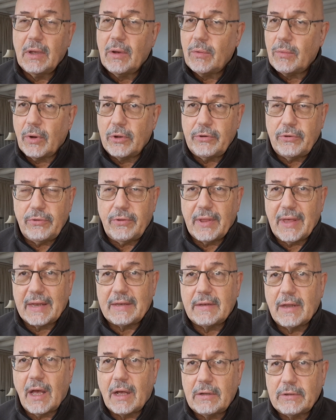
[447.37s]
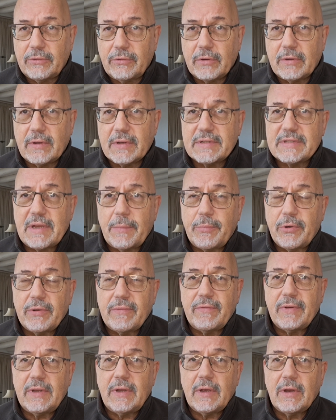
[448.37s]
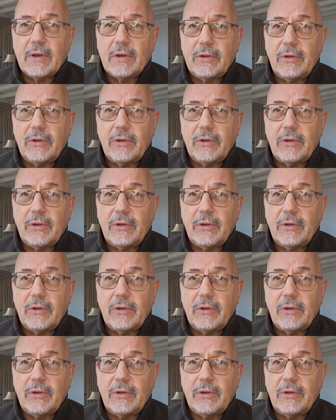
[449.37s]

Won't do that now, I'll do it in a separate video.